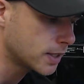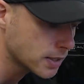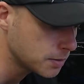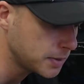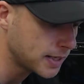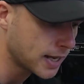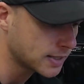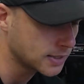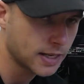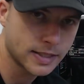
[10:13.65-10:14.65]
Doesn't mean
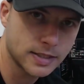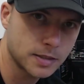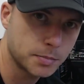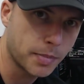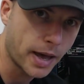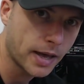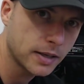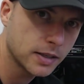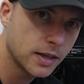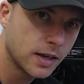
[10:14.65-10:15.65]
SLX is bad,
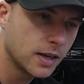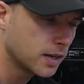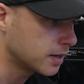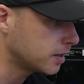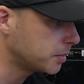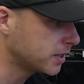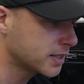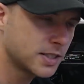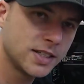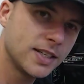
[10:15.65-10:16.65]
but
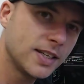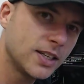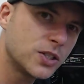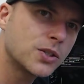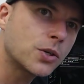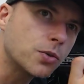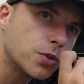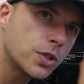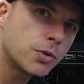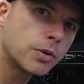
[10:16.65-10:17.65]
XT is
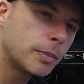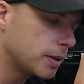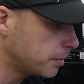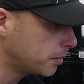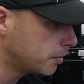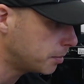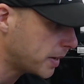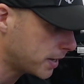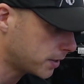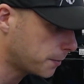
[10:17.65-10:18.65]
considerably
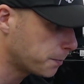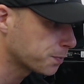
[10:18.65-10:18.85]
better.